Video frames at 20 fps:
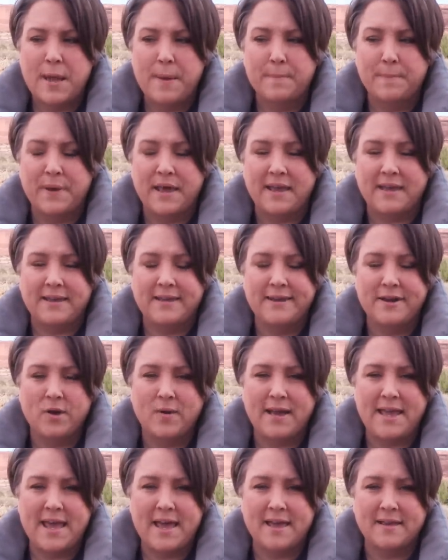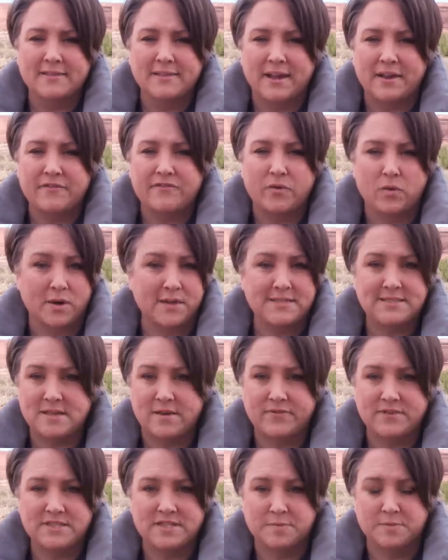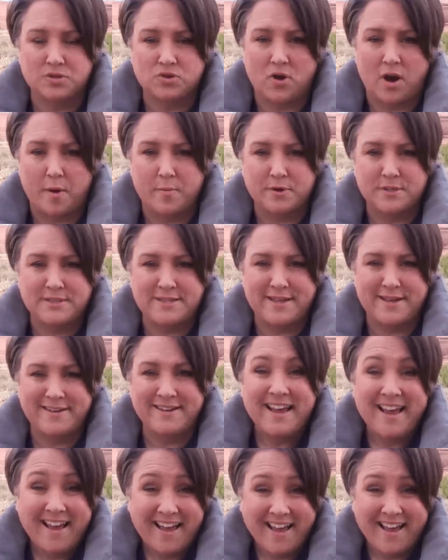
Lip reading: but you know, I had like 47 subscribers then,